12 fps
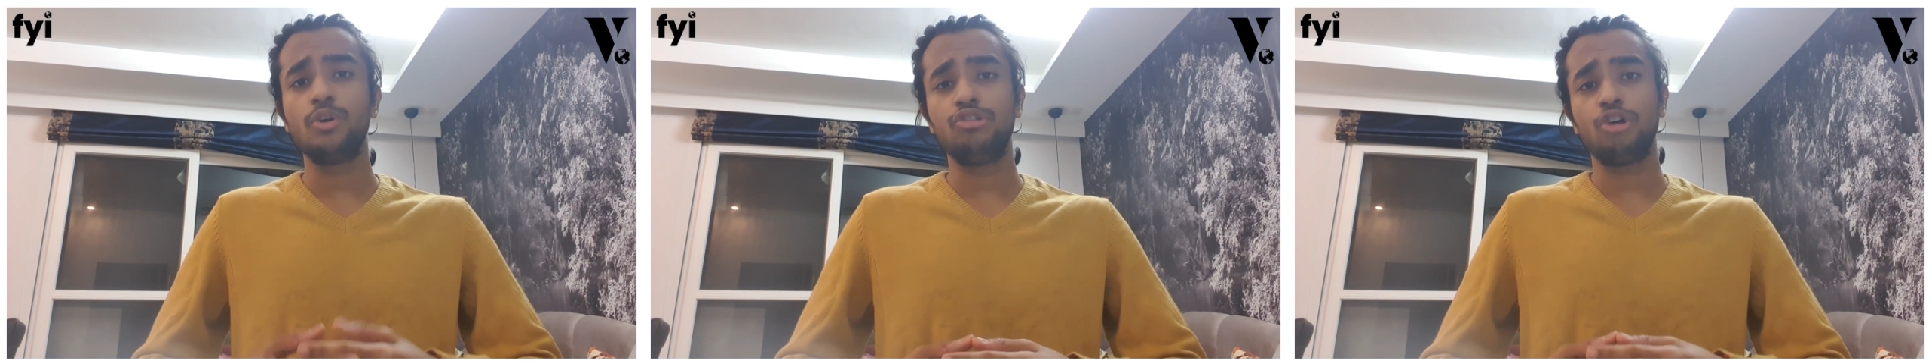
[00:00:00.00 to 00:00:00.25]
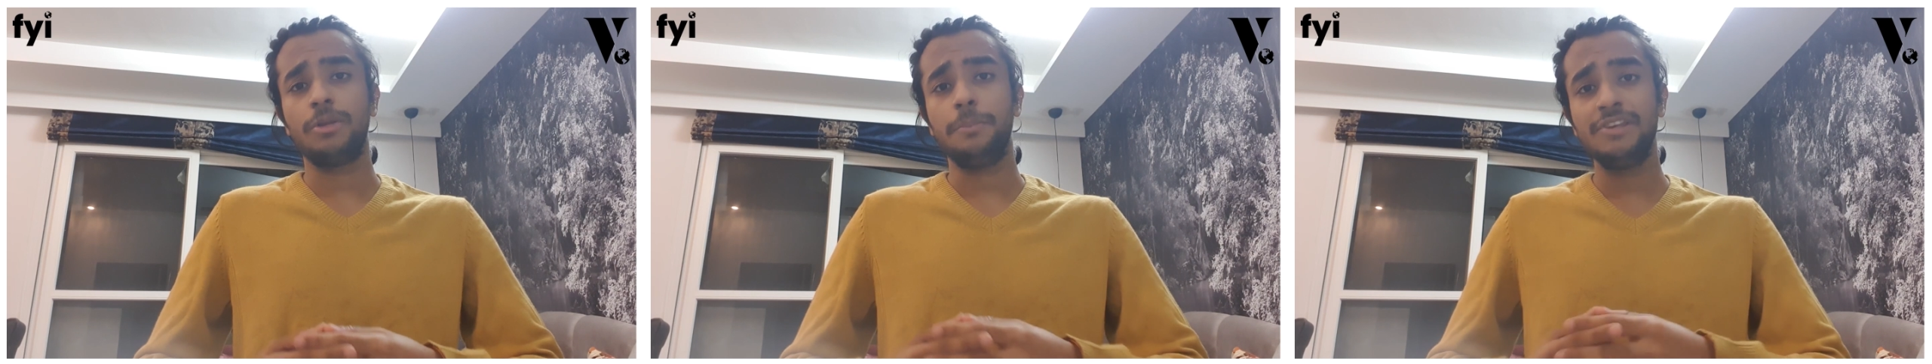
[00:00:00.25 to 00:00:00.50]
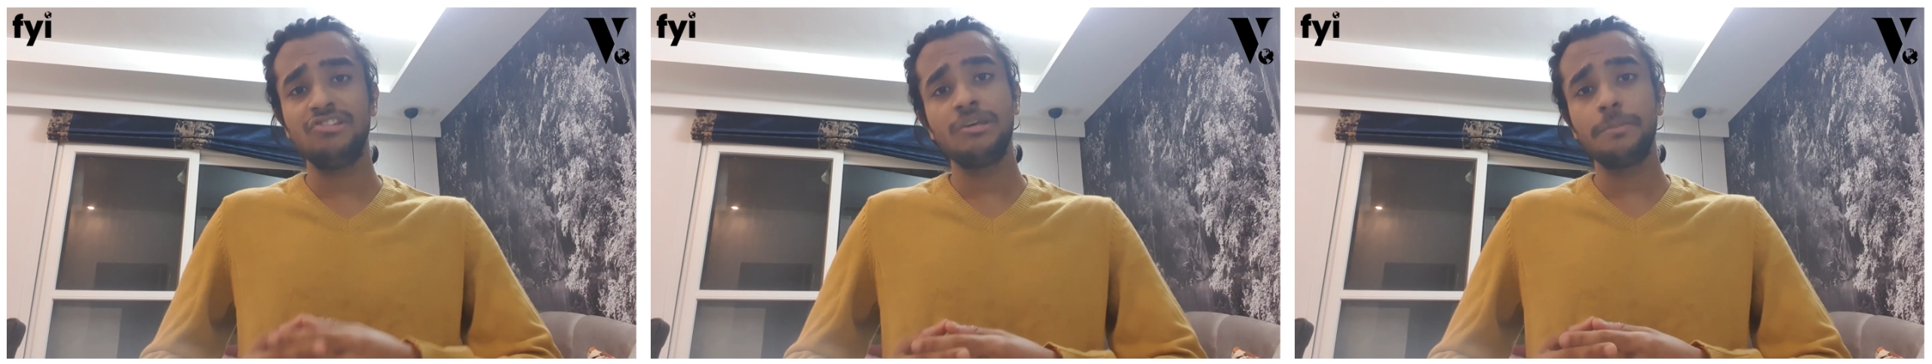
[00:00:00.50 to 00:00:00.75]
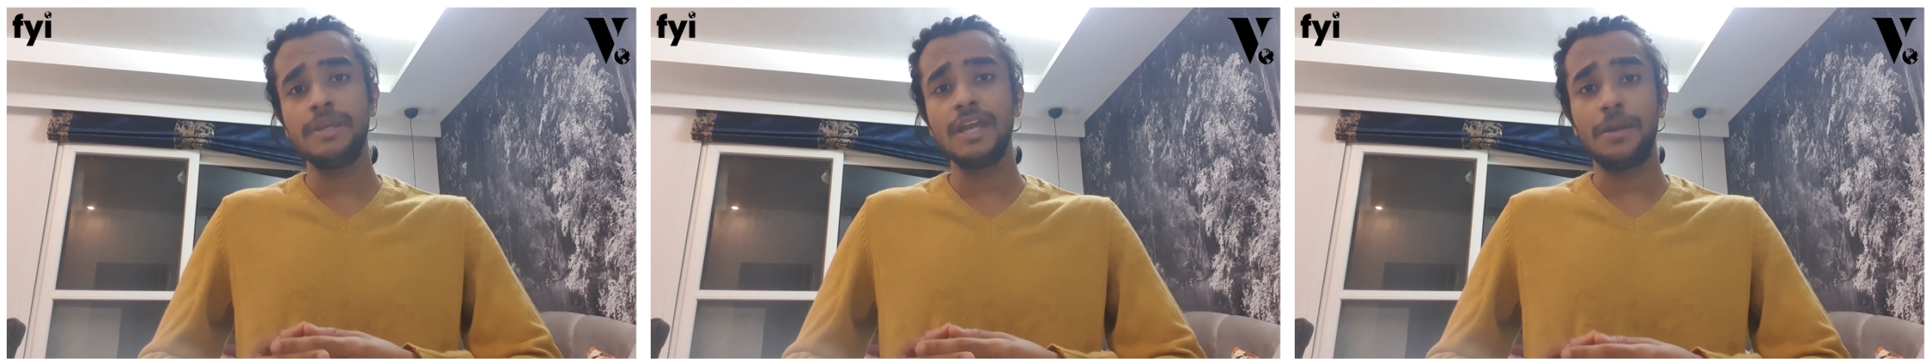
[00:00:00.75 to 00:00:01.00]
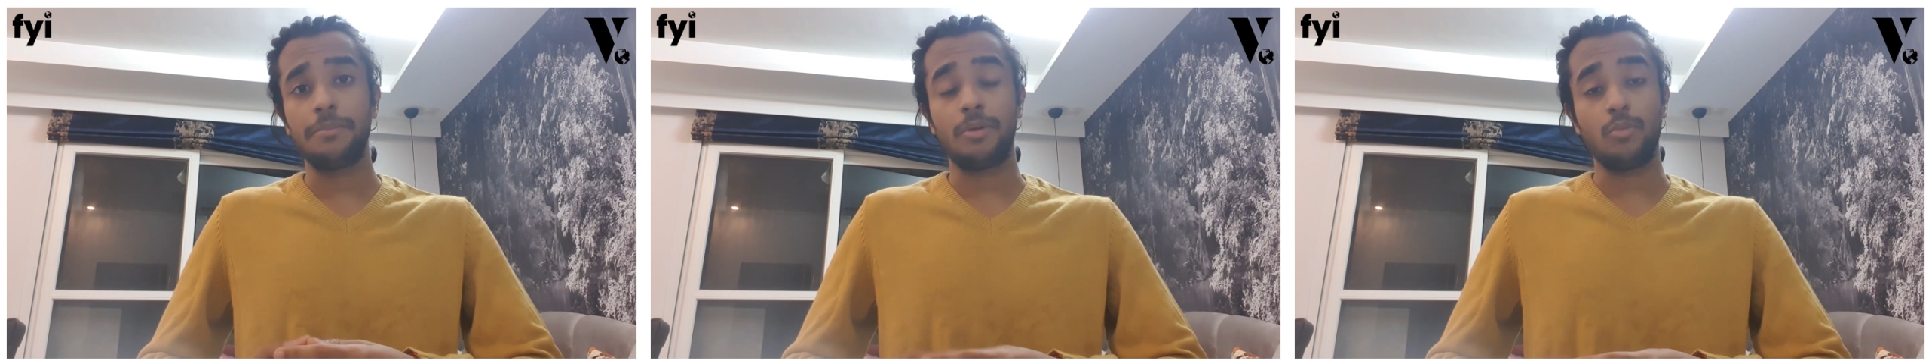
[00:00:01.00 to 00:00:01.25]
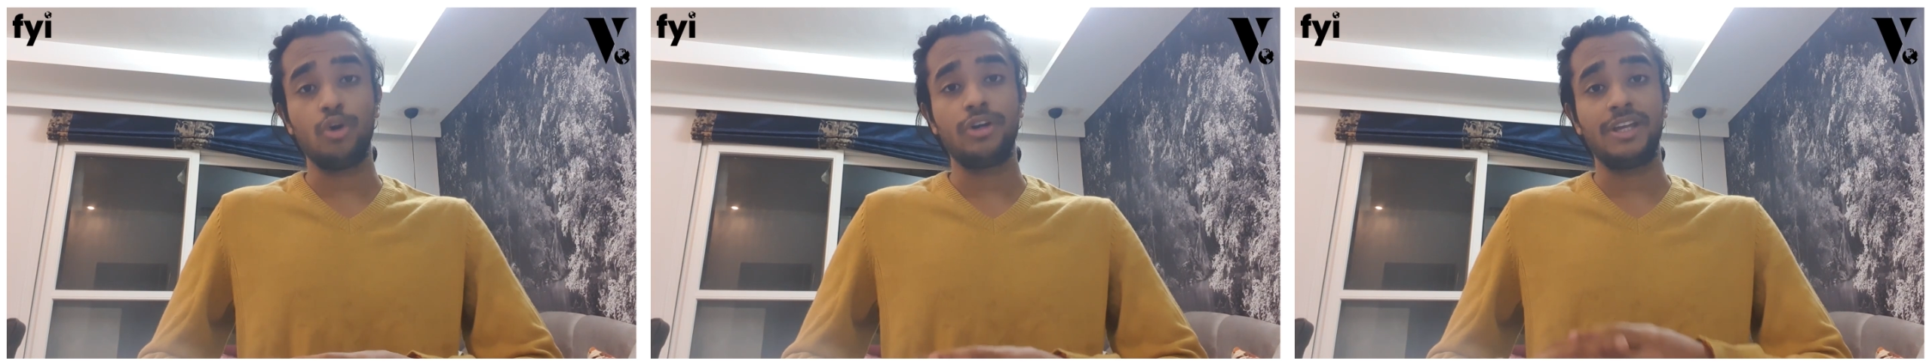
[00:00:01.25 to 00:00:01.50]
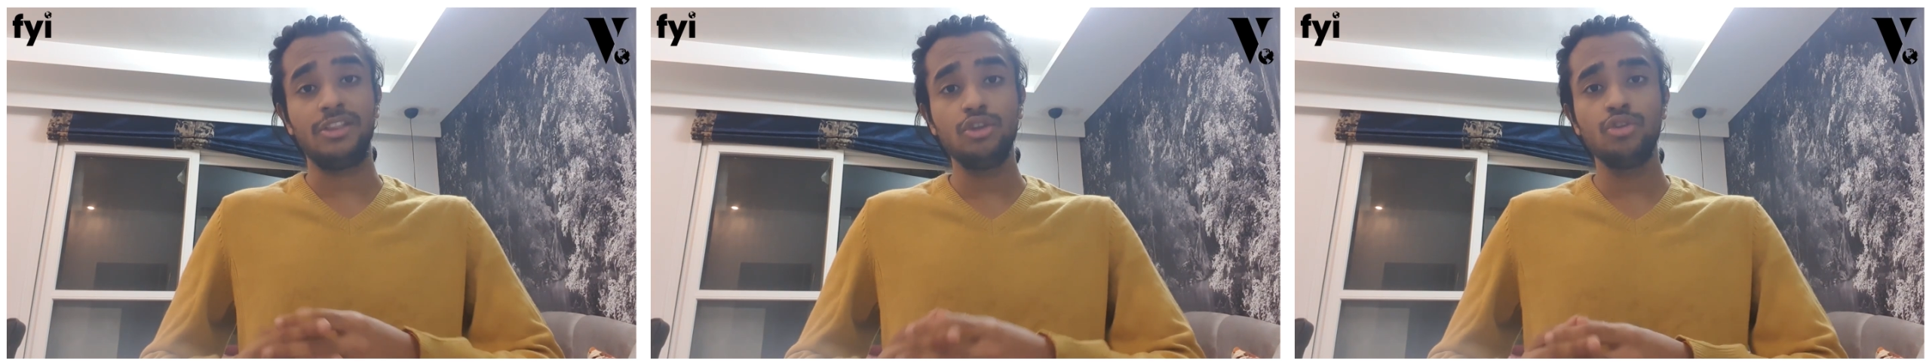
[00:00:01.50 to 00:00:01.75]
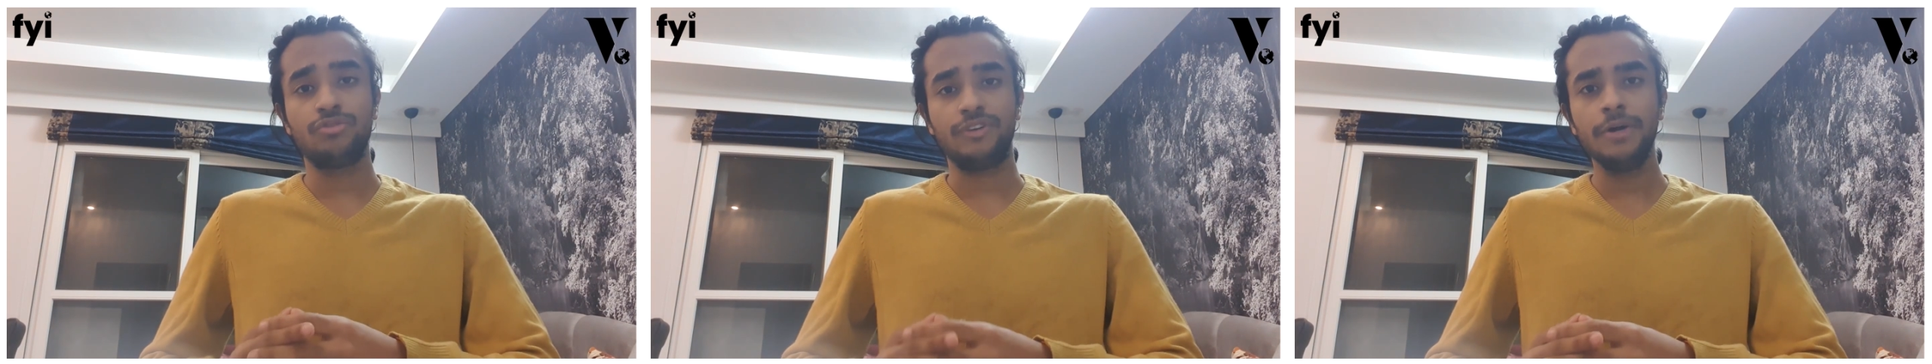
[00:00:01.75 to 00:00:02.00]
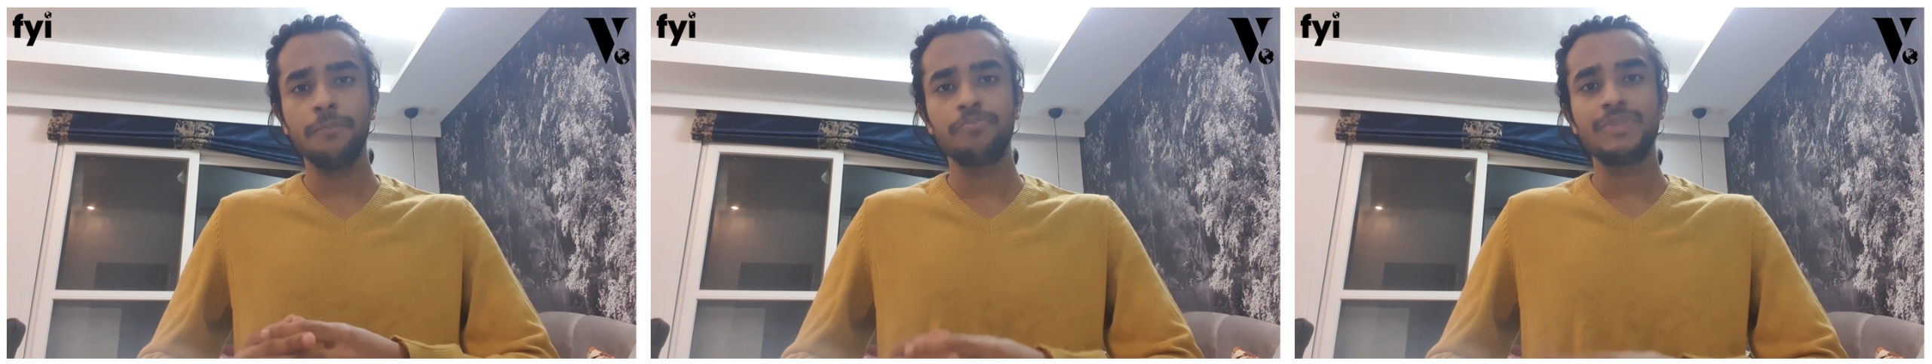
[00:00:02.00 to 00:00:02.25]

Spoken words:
join BJP and promote Hindutva.